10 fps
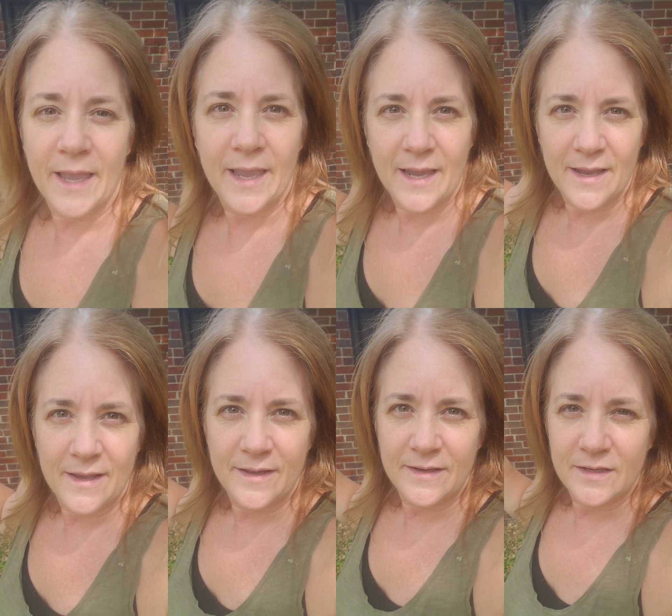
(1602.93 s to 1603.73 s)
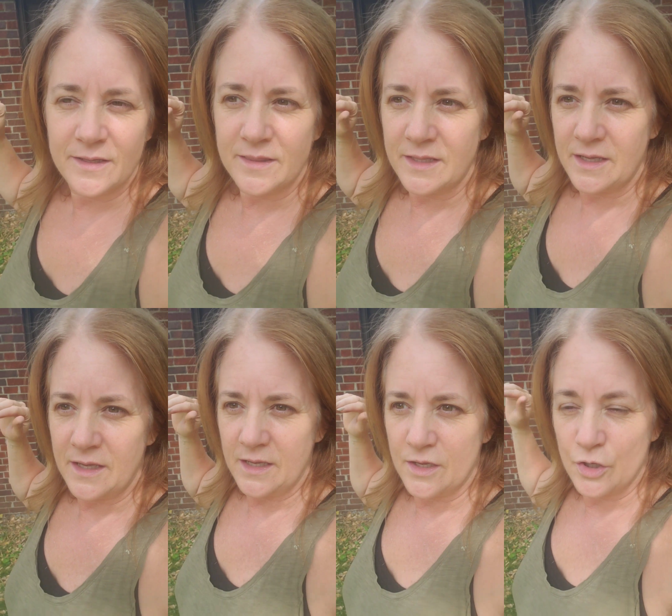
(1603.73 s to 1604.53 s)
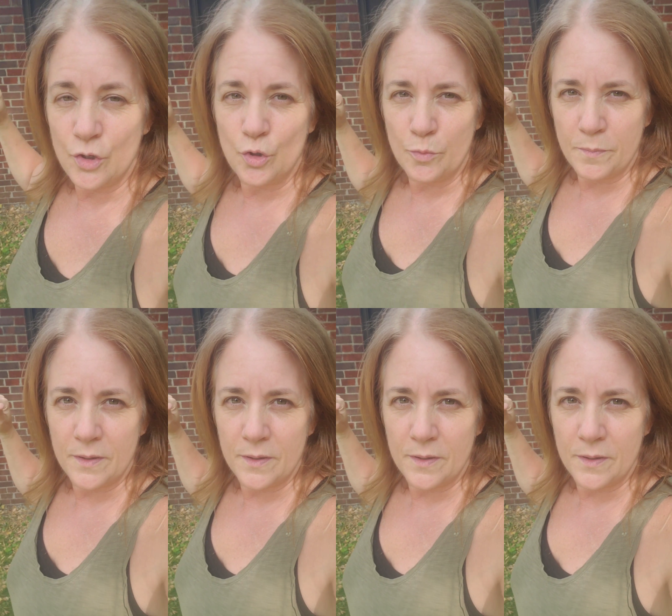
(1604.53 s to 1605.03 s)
And the coop,